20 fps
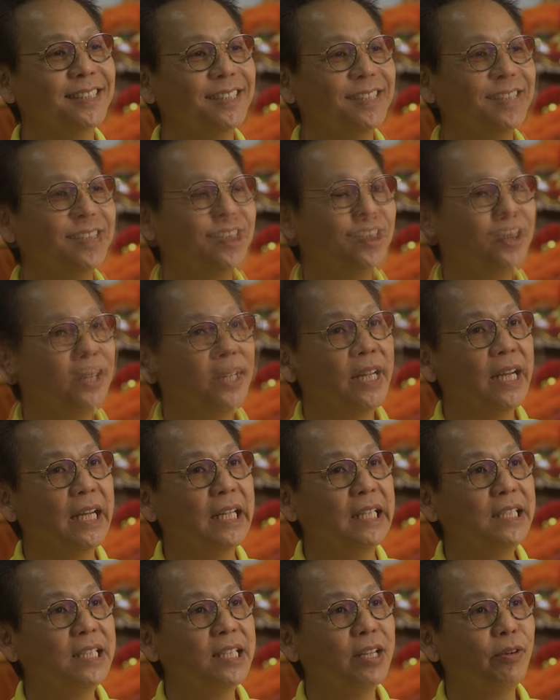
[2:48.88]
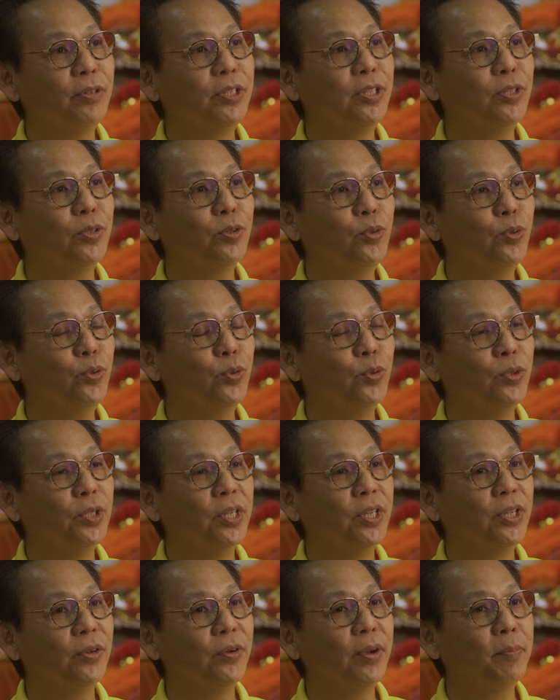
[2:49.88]
During 1972,
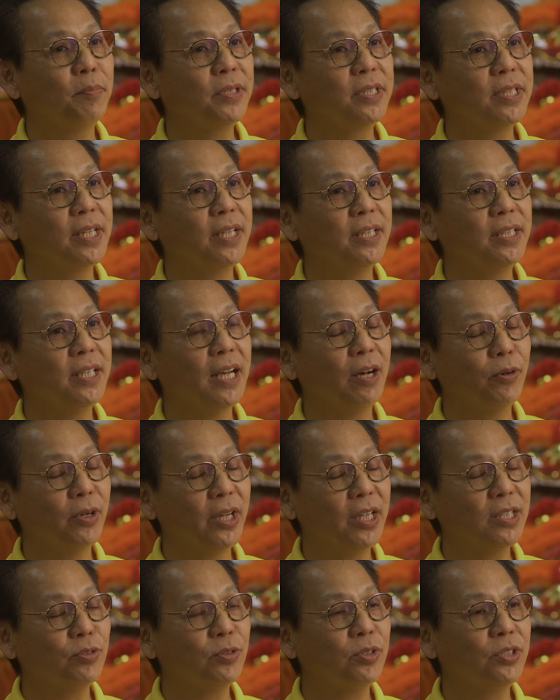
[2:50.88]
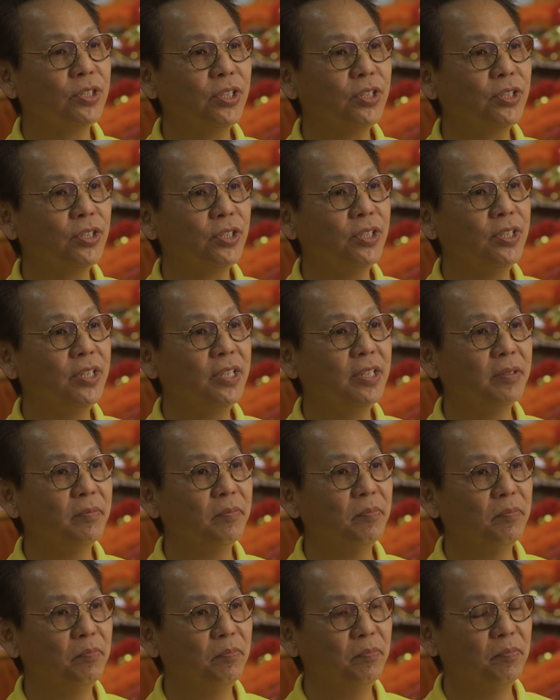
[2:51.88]
they represented our association.
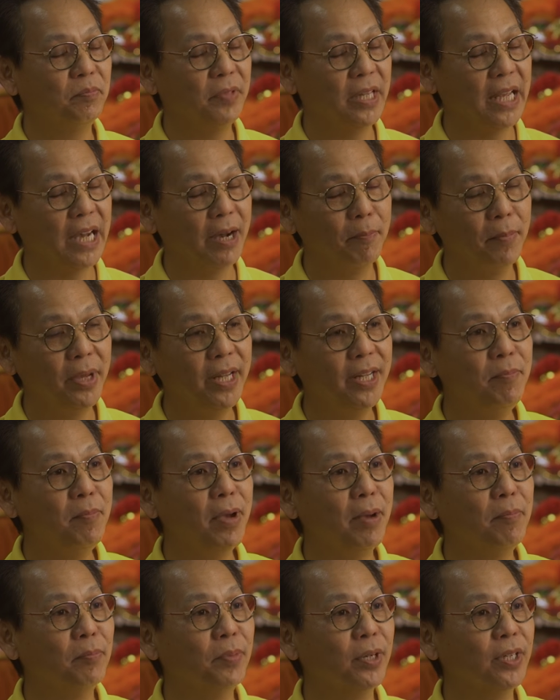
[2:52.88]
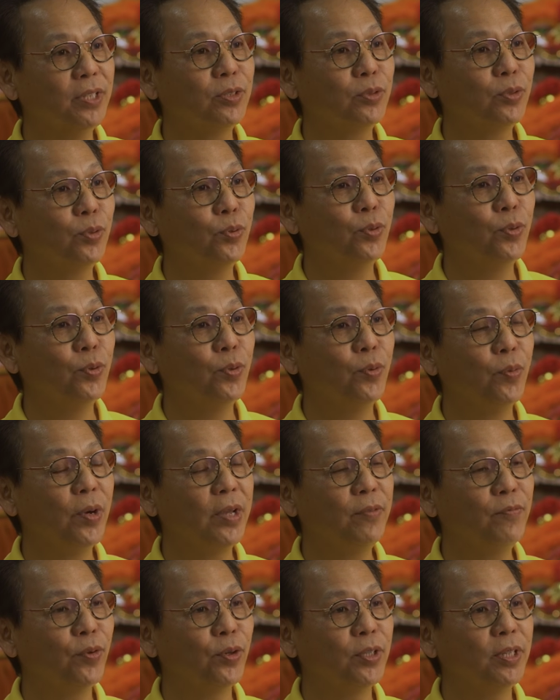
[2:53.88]
There are many members who
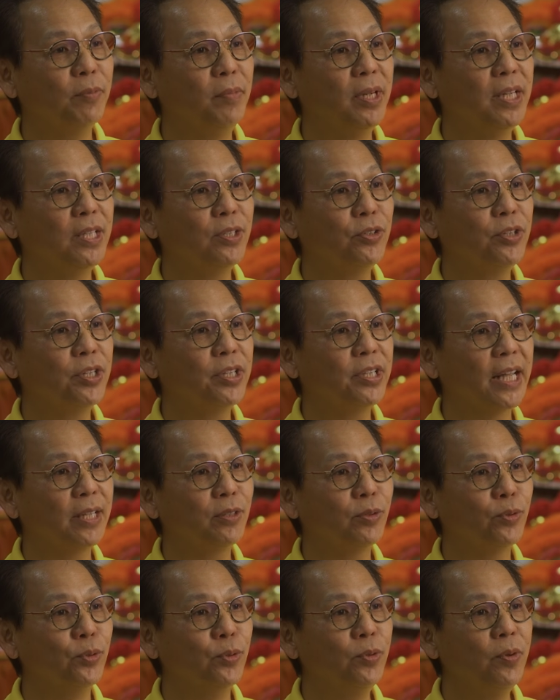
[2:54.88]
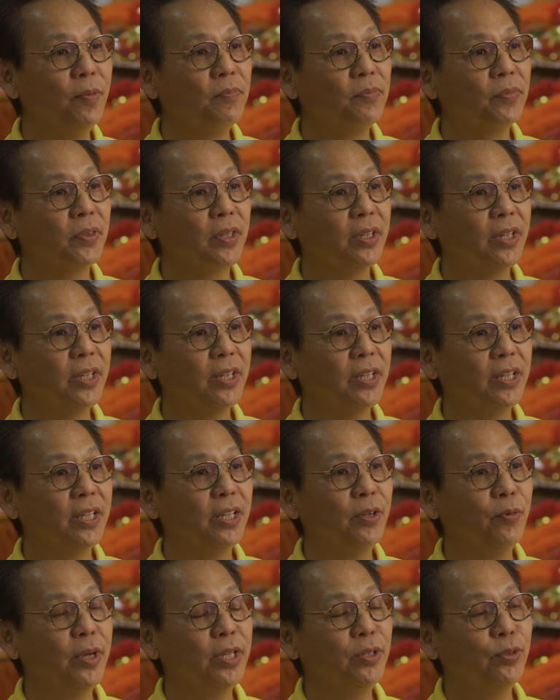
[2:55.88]
went for the military tattoo.
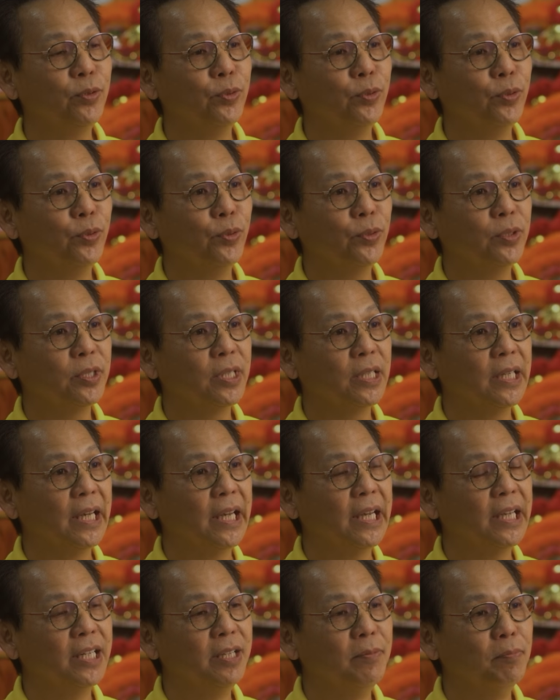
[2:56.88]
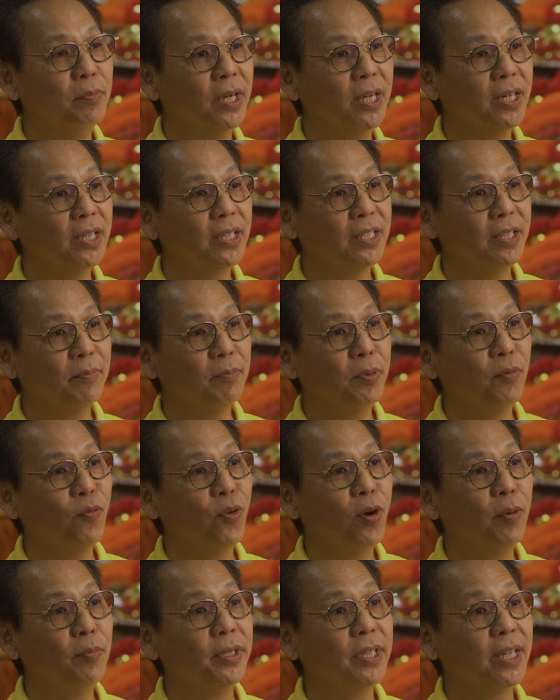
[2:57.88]
They went to Edinburgh, they
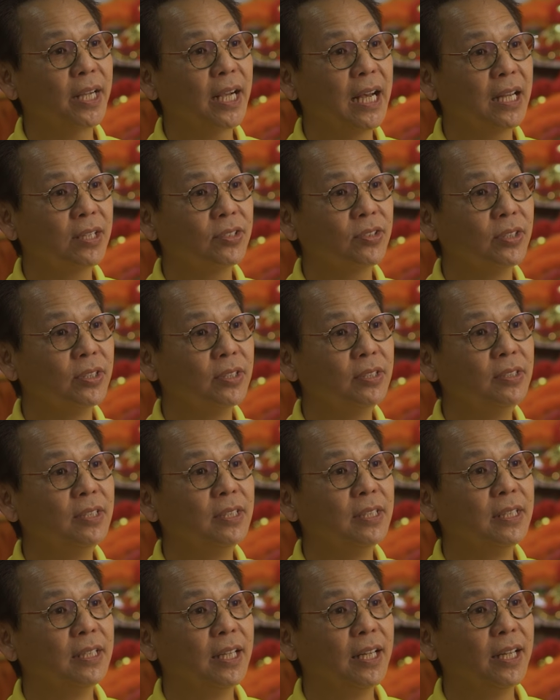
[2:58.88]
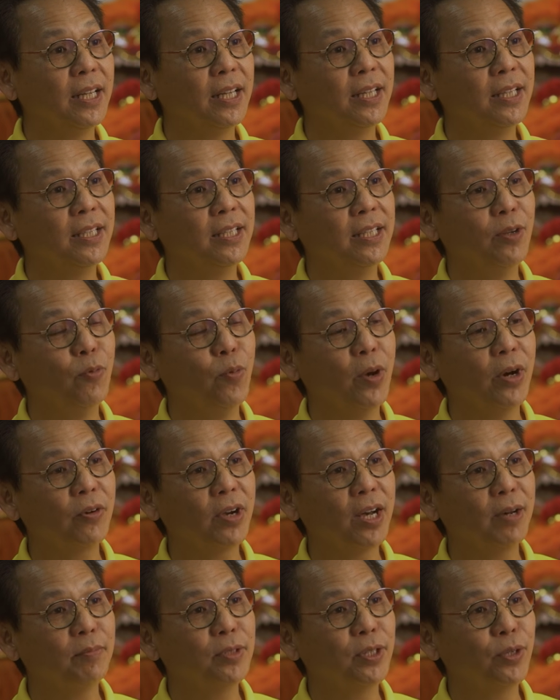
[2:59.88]
performed in the castle, and then they
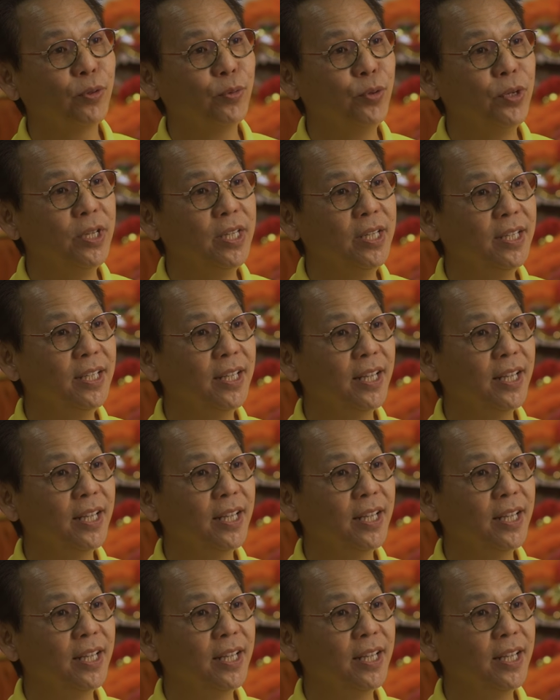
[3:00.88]
welcomed the Queen.